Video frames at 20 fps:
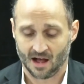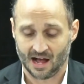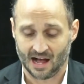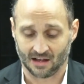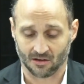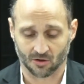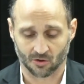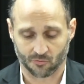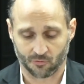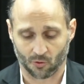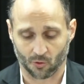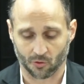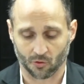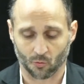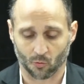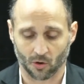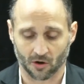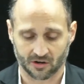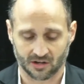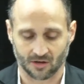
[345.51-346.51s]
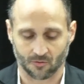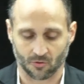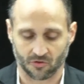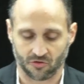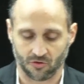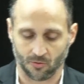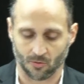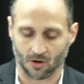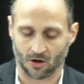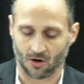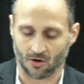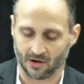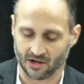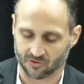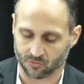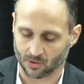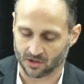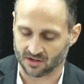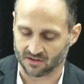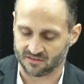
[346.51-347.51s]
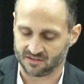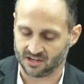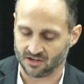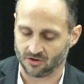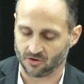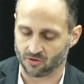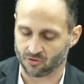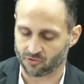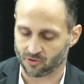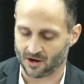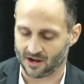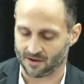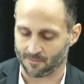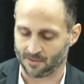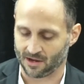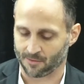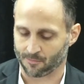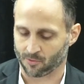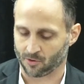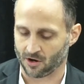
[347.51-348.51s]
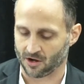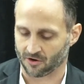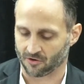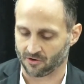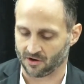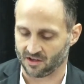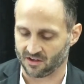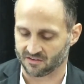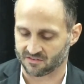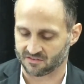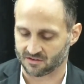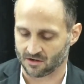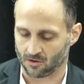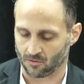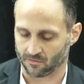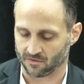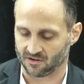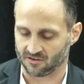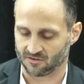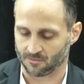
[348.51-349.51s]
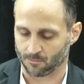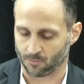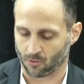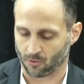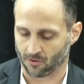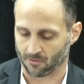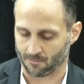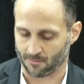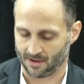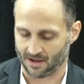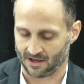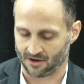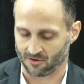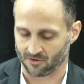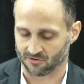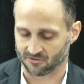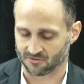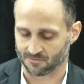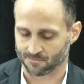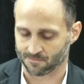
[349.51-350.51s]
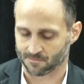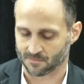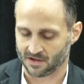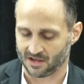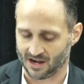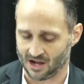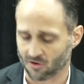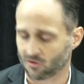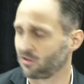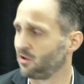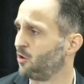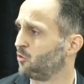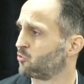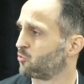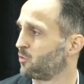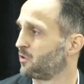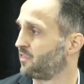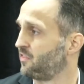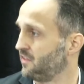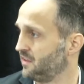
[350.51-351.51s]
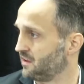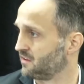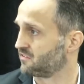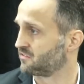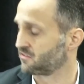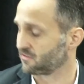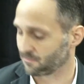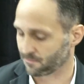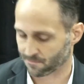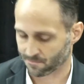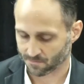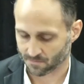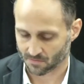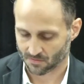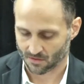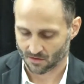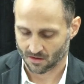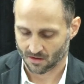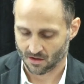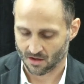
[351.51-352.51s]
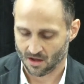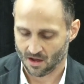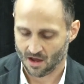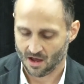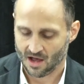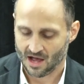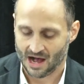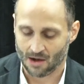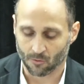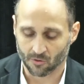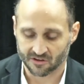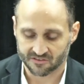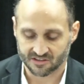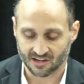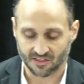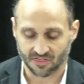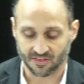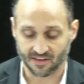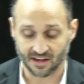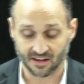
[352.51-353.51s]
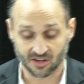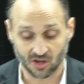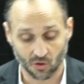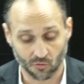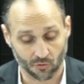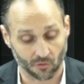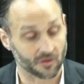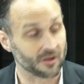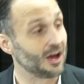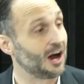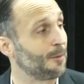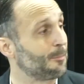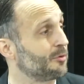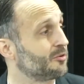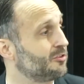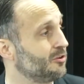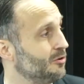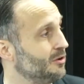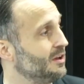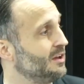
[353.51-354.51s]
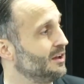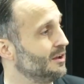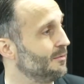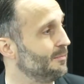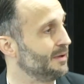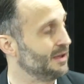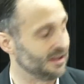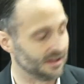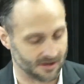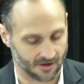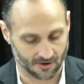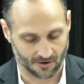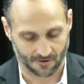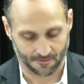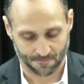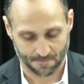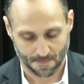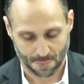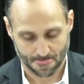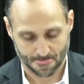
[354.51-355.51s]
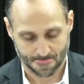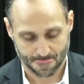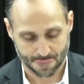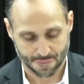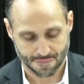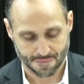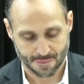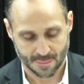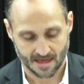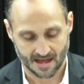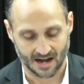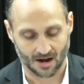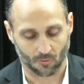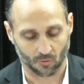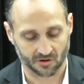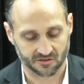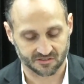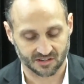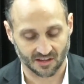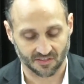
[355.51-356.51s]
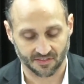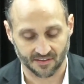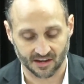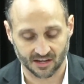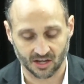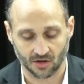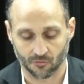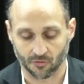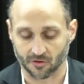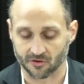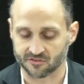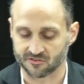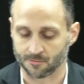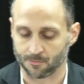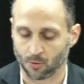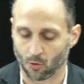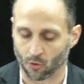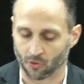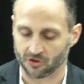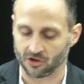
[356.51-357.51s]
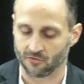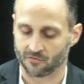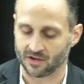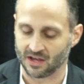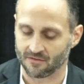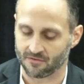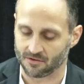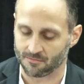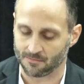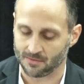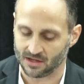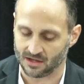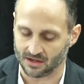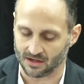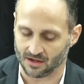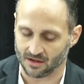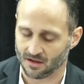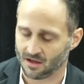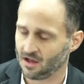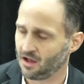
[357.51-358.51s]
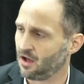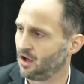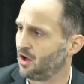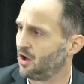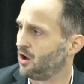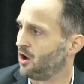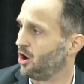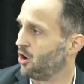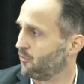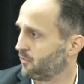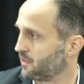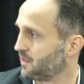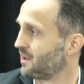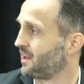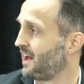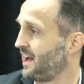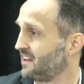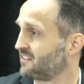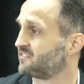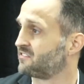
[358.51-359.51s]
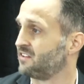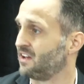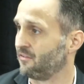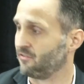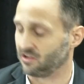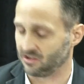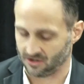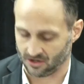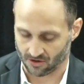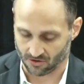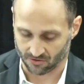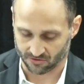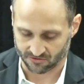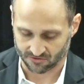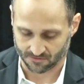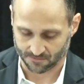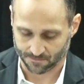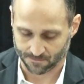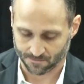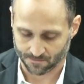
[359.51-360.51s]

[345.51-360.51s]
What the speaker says: I look forward to working with you all as we continue to try to make progress on these important matters. And I'll close with this. I want to say thank you for the opportunity to be here. And I want to say thank you for the support you've given me over the last 7 years.